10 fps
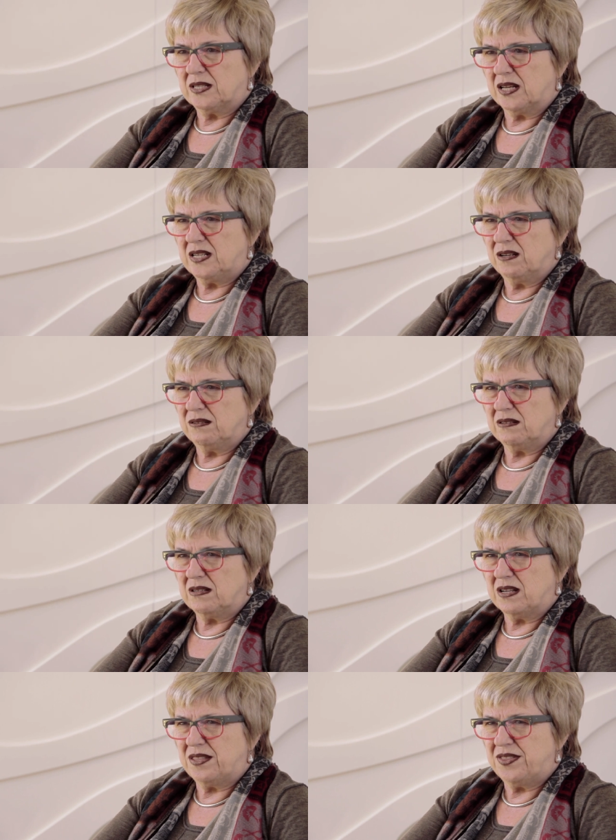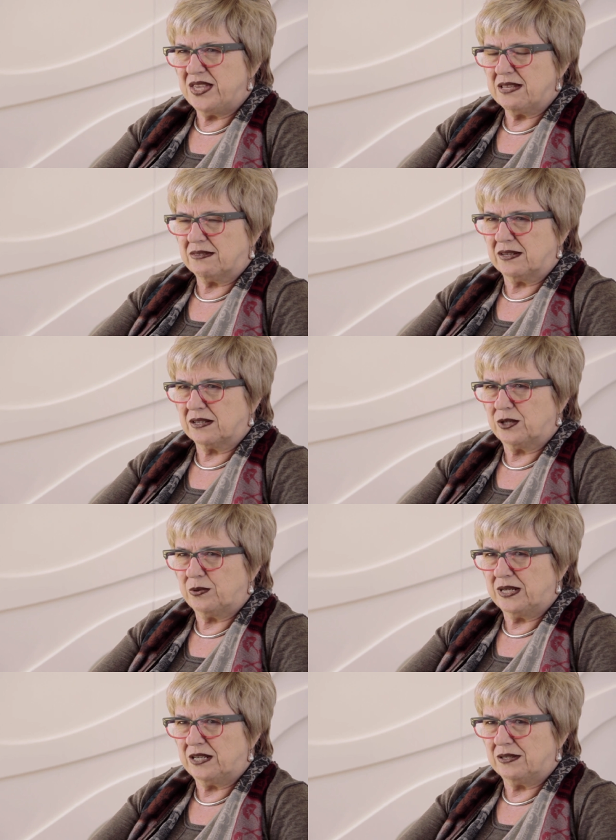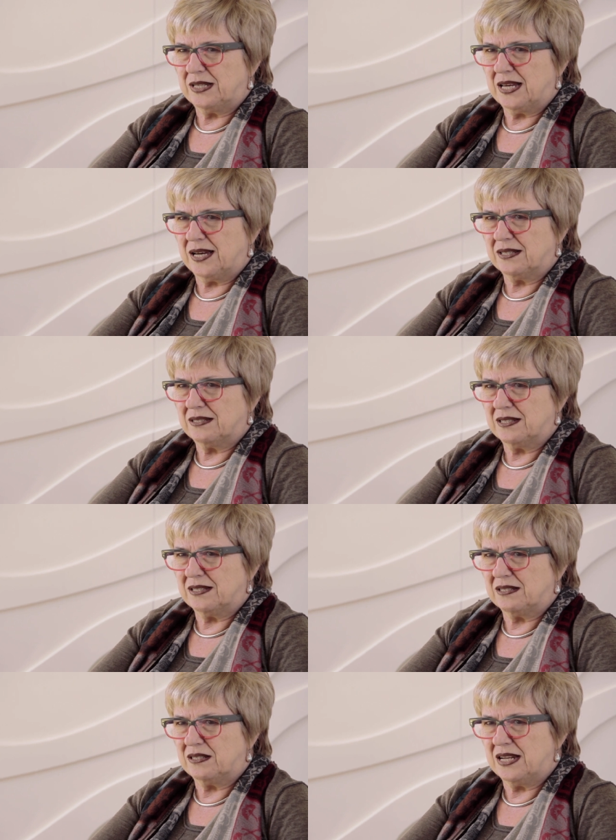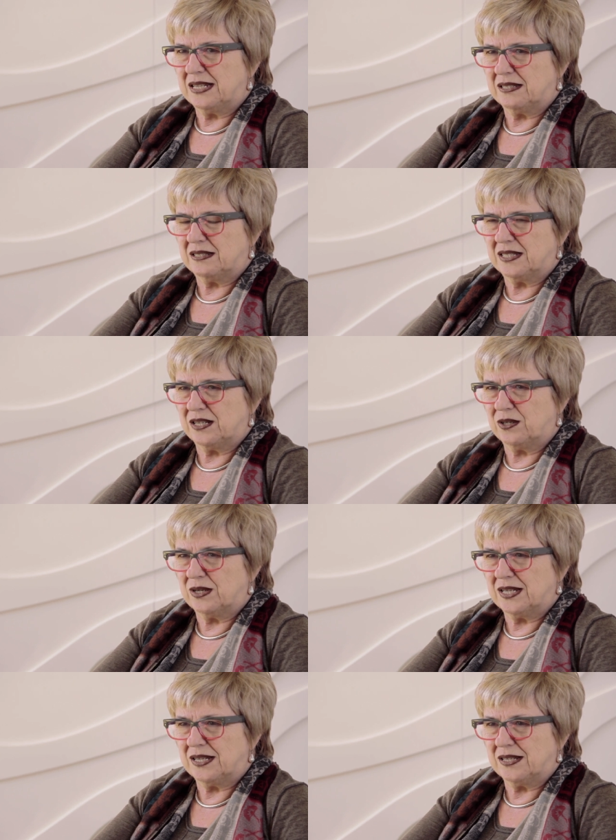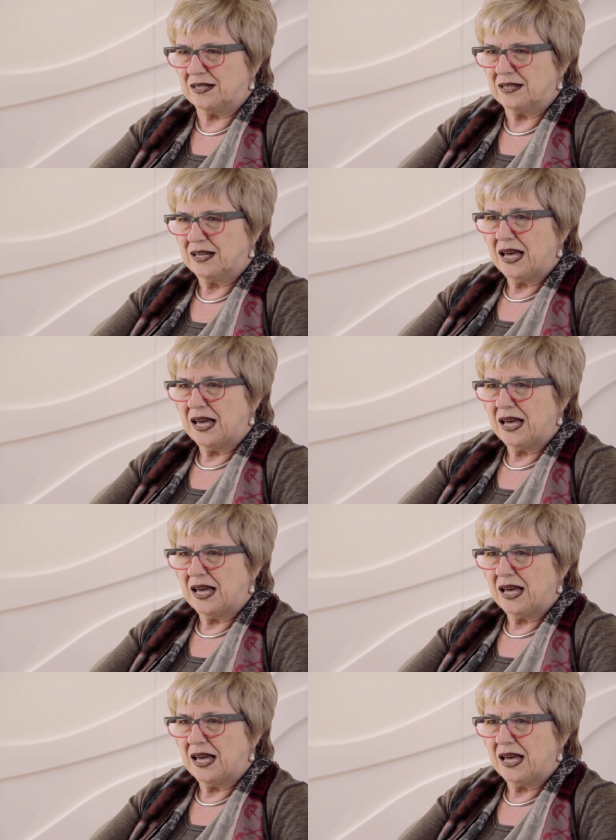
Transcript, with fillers: I don't think that a career in the arts is necessarily a,